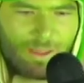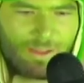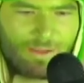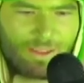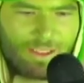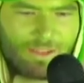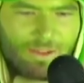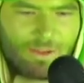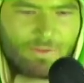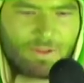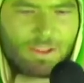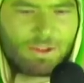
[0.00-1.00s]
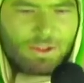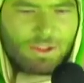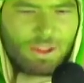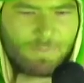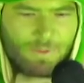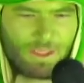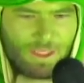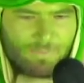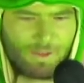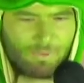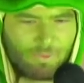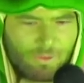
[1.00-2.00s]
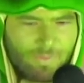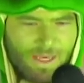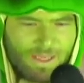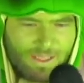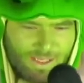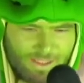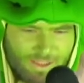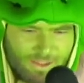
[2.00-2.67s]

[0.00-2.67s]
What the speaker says: month into the relationship, my roommate and